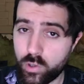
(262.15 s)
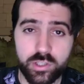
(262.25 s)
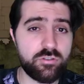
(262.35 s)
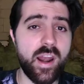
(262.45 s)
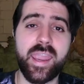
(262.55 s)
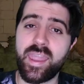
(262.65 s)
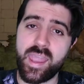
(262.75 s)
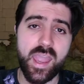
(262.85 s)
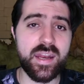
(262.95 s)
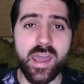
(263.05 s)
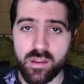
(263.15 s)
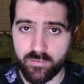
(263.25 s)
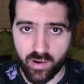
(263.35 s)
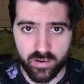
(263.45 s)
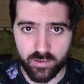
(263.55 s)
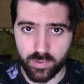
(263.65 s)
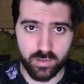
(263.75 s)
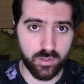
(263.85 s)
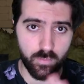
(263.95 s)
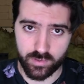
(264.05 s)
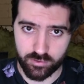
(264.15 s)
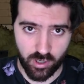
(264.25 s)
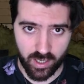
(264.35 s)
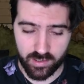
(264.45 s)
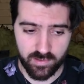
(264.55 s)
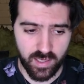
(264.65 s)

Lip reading: or to track any other variable you want to track in your